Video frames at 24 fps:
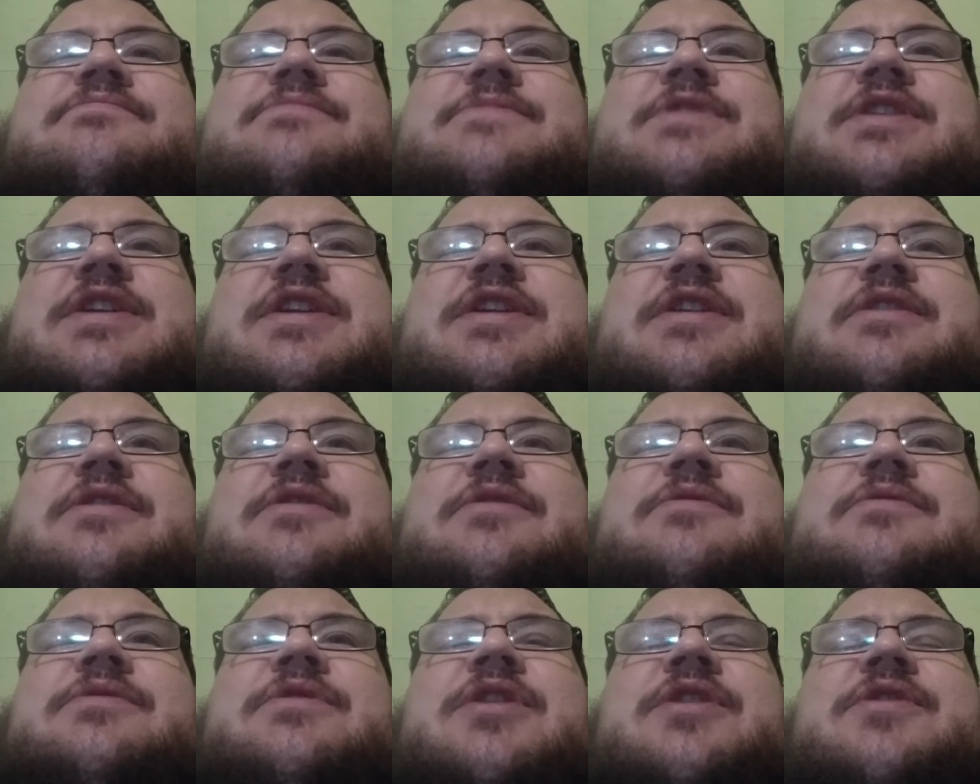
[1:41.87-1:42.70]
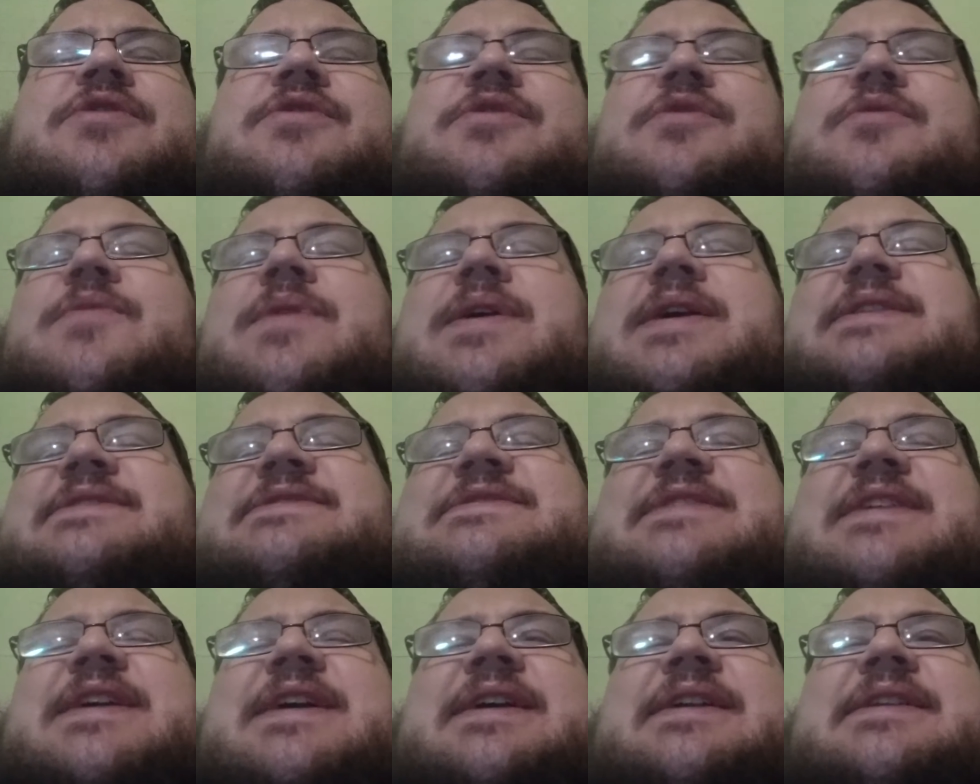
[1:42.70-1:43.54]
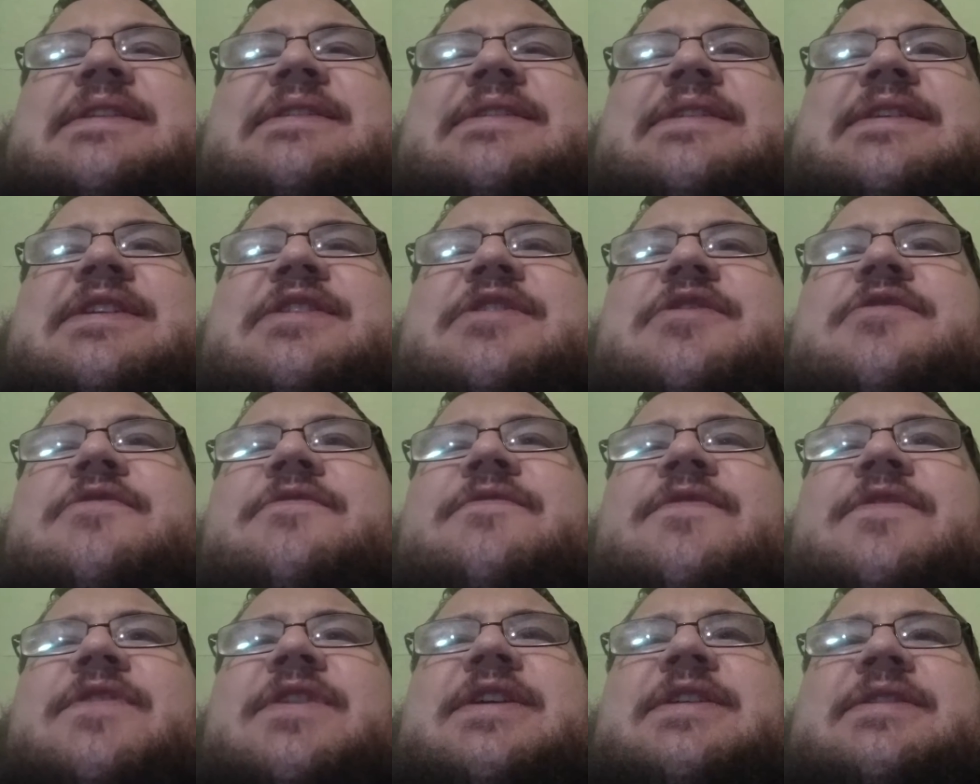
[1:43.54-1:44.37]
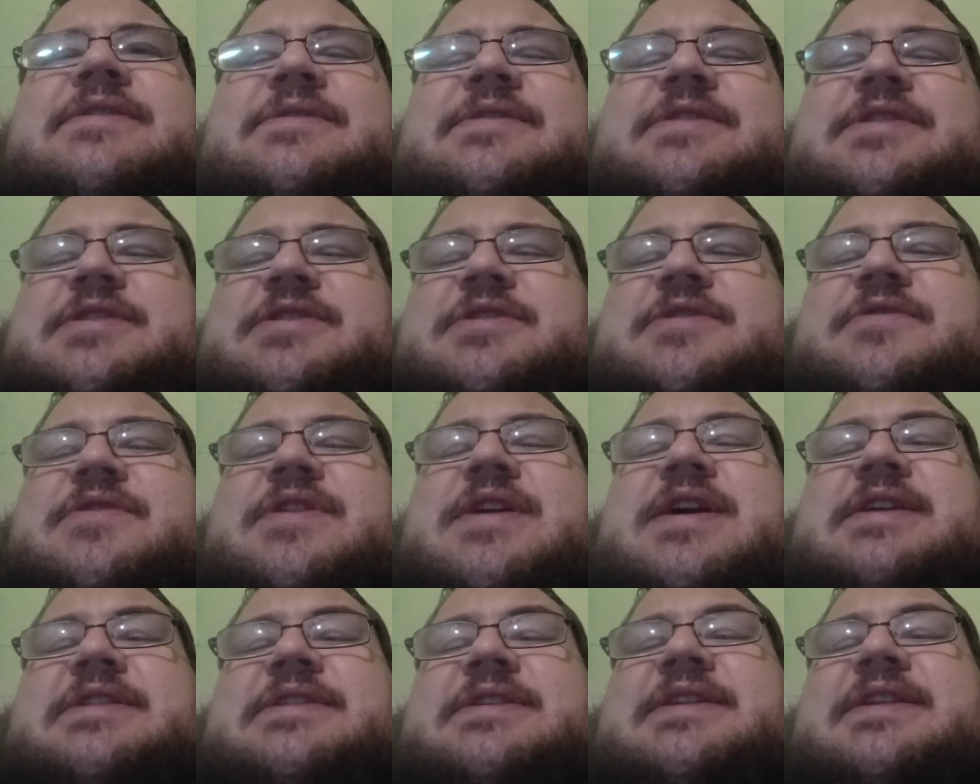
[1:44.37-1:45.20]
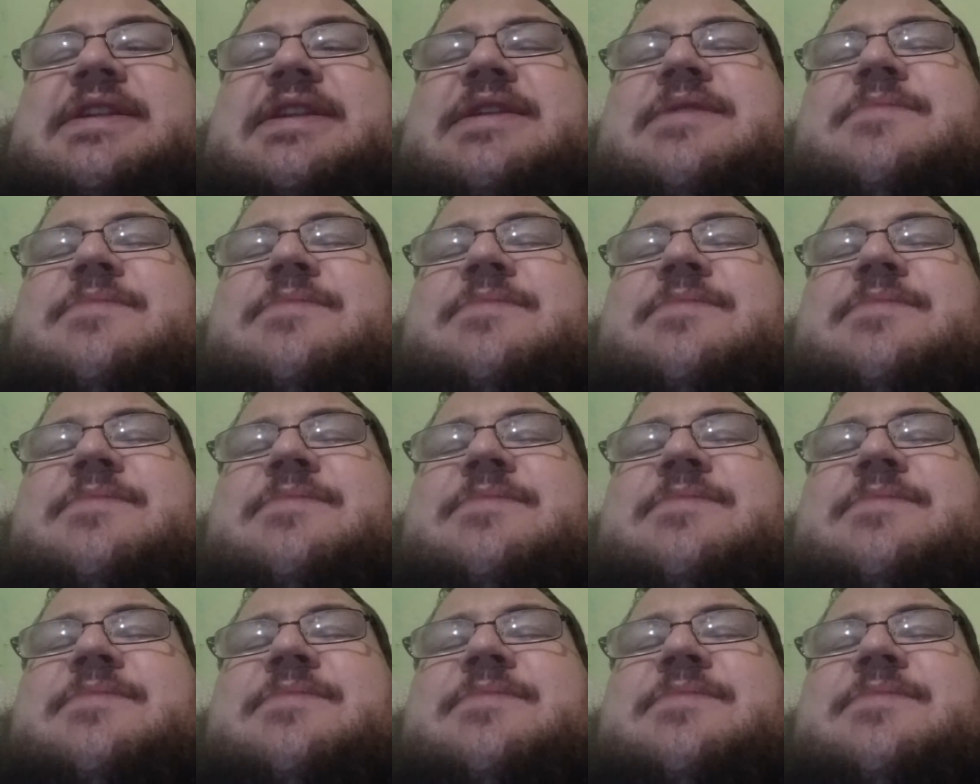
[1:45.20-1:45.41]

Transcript: go to the wayside and get over it, and, not let it